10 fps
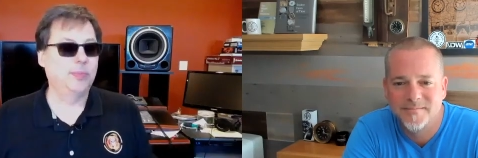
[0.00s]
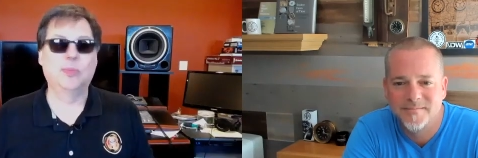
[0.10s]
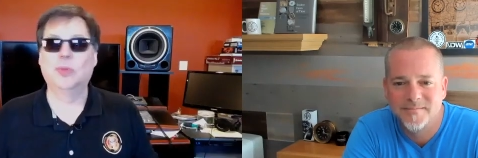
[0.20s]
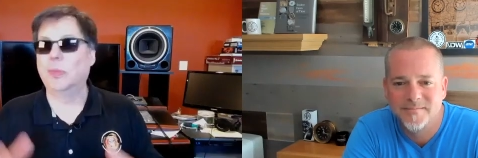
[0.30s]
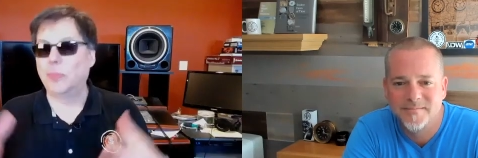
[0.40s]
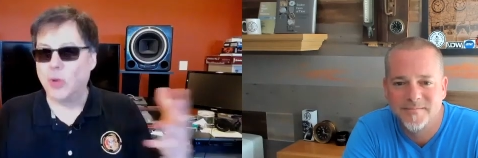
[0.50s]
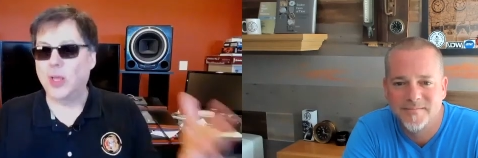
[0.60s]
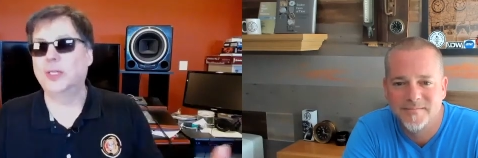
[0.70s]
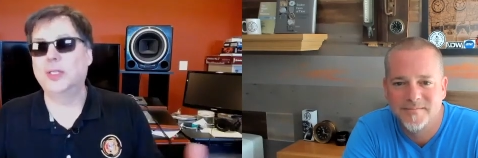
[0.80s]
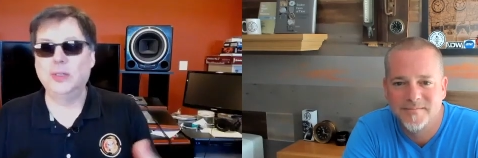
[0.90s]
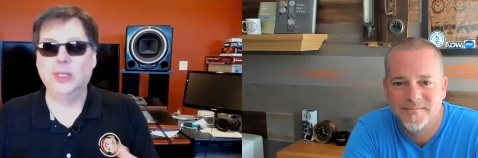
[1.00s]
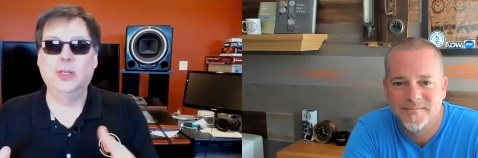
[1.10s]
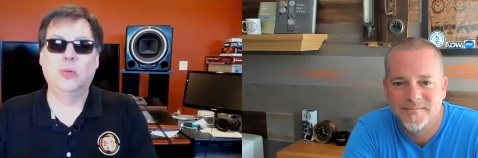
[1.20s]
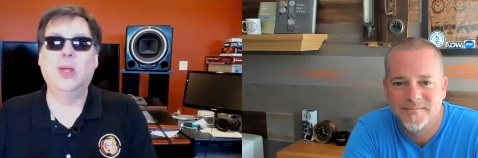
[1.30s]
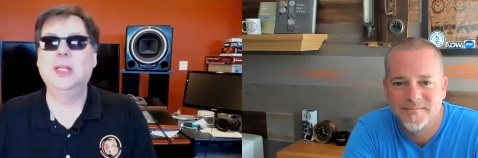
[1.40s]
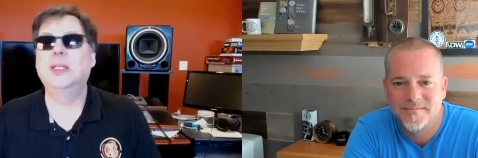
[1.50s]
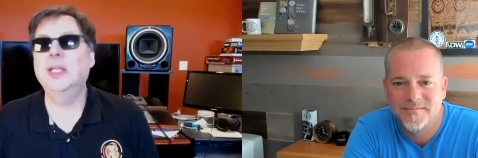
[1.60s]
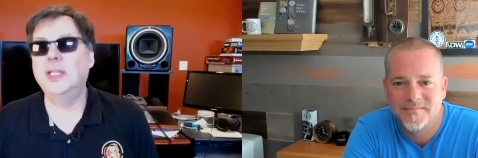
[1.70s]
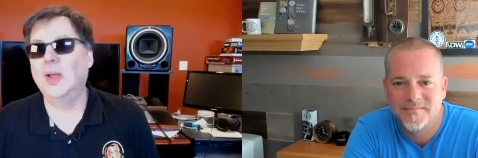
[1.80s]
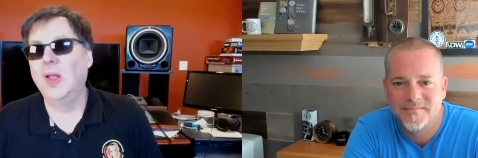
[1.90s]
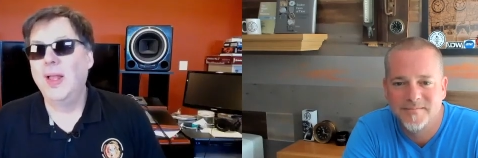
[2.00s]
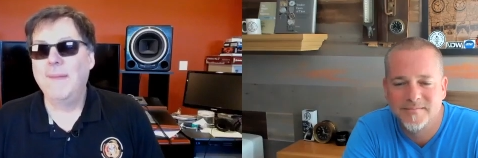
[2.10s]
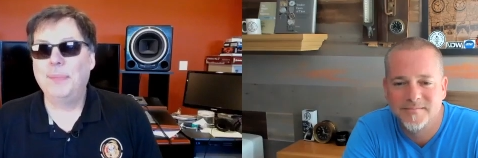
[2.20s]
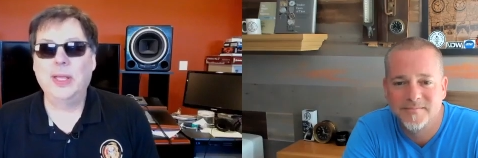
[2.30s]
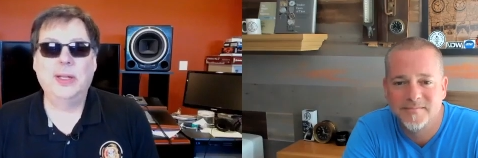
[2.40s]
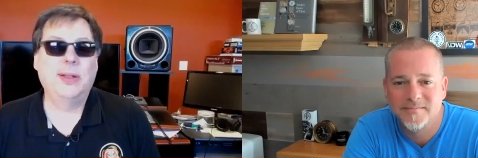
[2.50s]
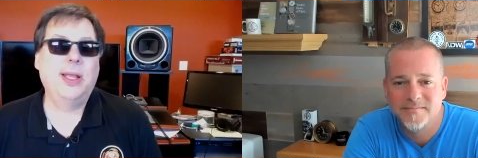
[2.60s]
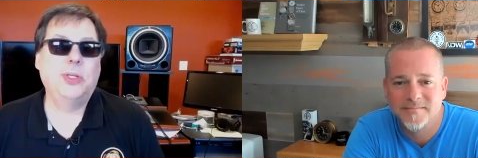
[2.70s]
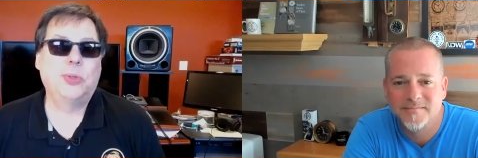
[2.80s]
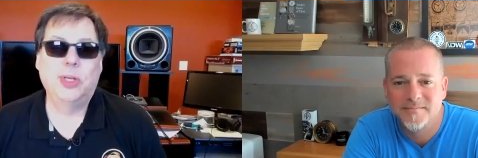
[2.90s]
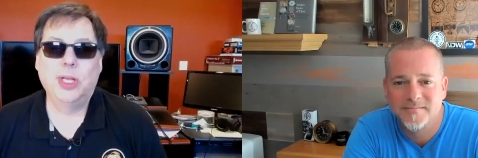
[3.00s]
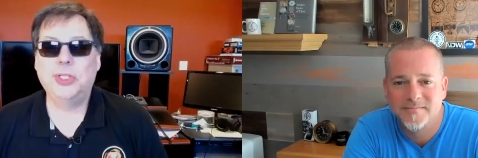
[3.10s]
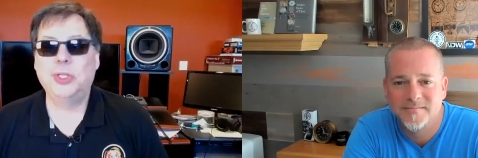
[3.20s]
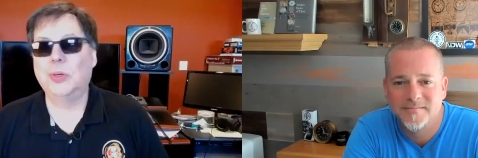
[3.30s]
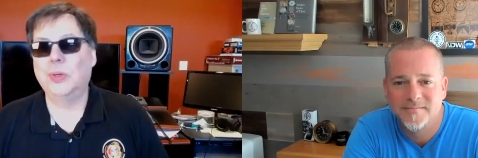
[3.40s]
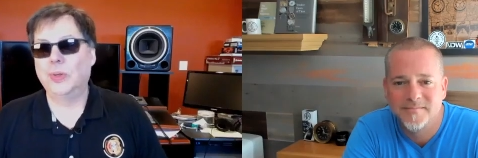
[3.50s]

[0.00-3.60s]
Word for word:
Speaker 1: the product in, in great detail. Then, unlike traditional